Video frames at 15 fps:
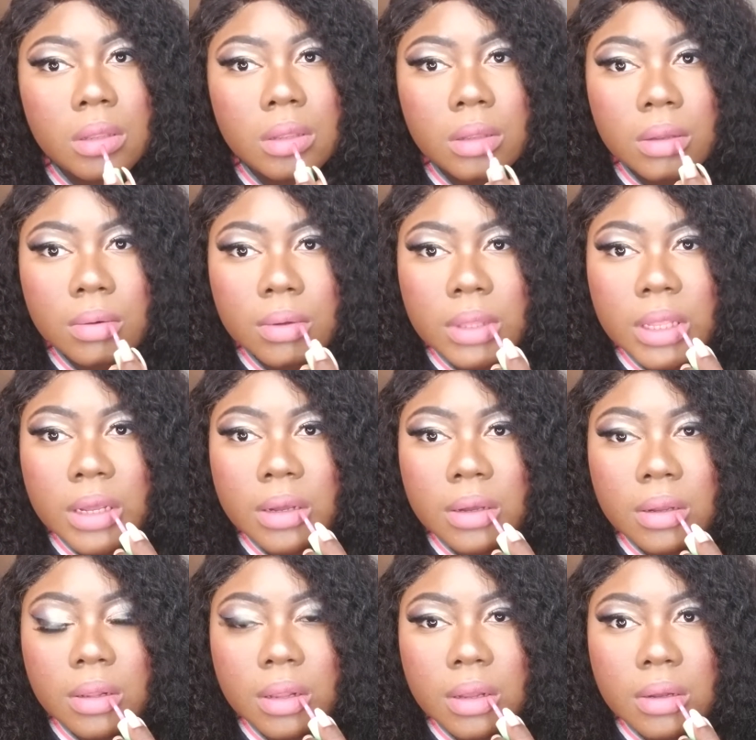without
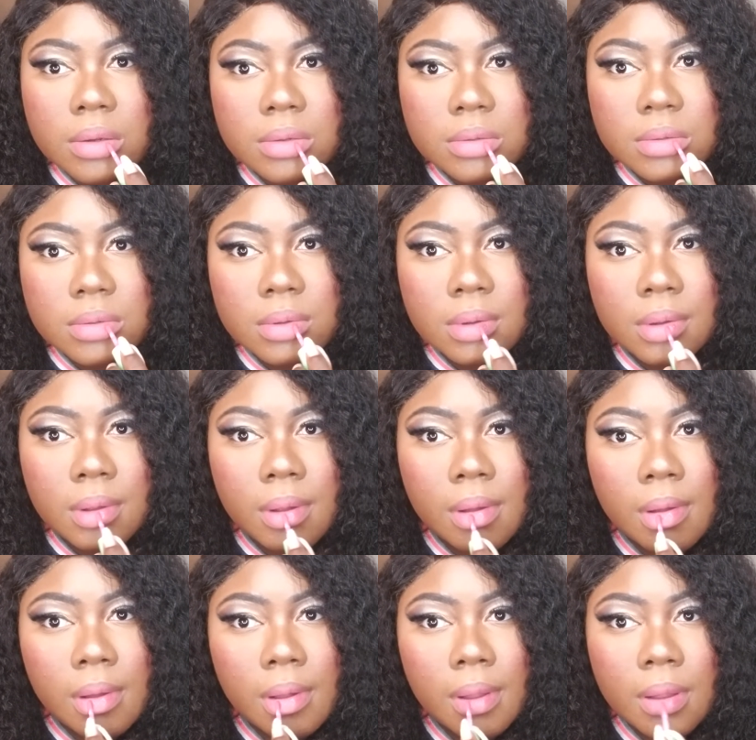gloss.
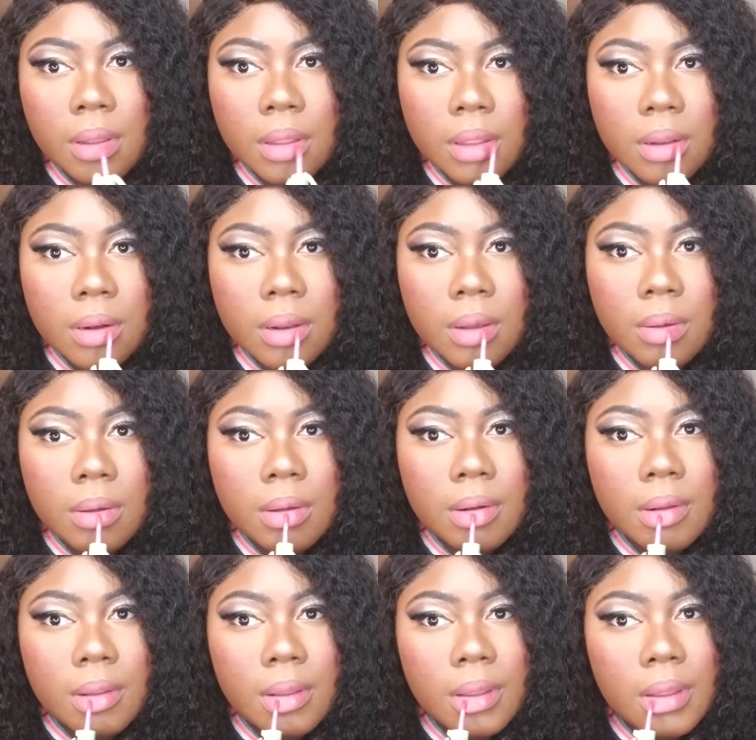And now we're gonna
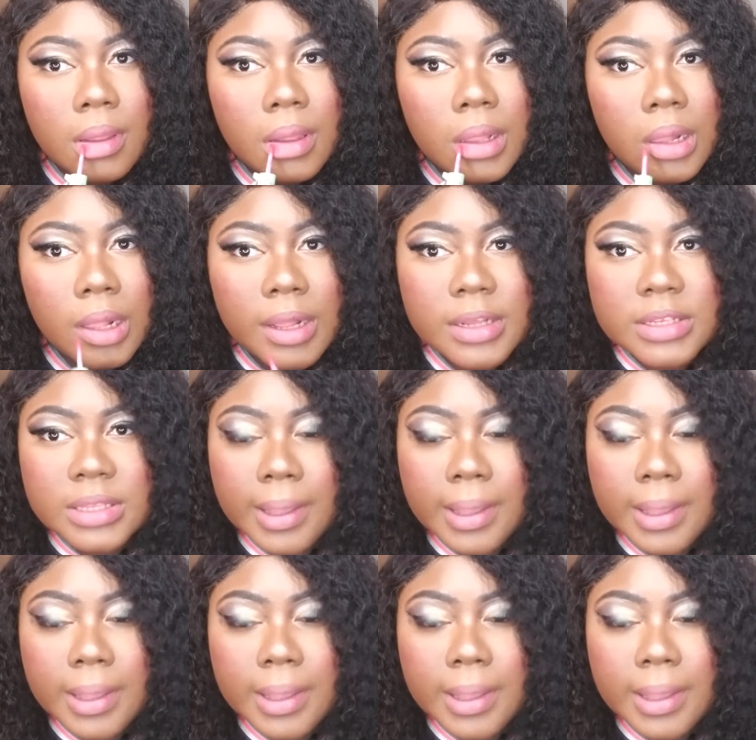add gloss.